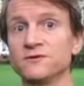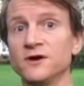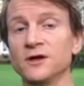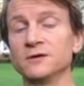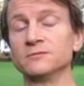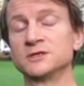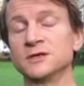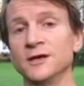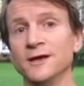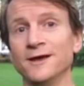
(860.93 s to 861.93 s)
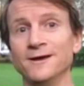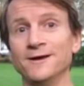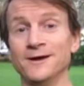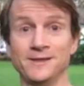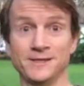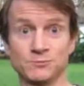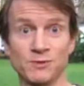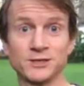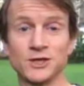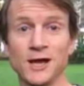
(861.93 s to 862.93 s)
vibes and this
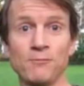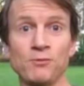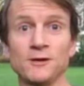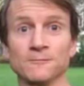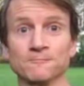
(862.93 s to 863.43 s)
makes you happy.